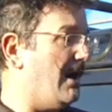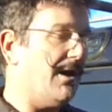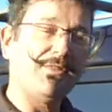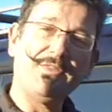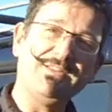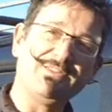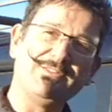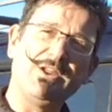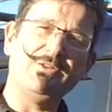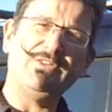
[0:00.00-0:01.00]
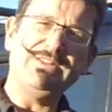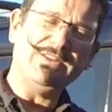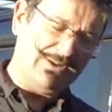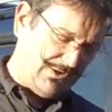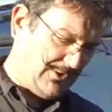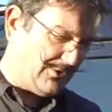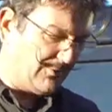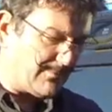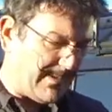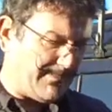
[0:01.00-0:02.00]
Other things I noted,
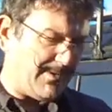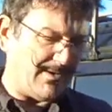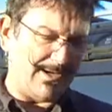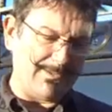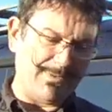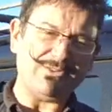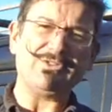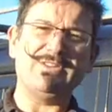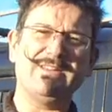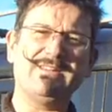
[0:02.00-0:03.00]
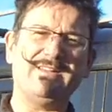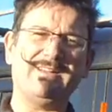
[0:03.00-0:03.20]
you'll remember I mentioned that